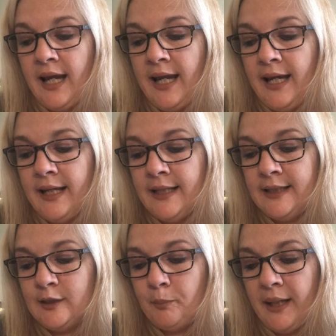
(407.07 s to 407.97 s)
any
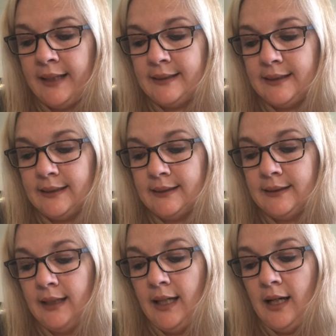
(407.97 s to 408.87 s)
spaces.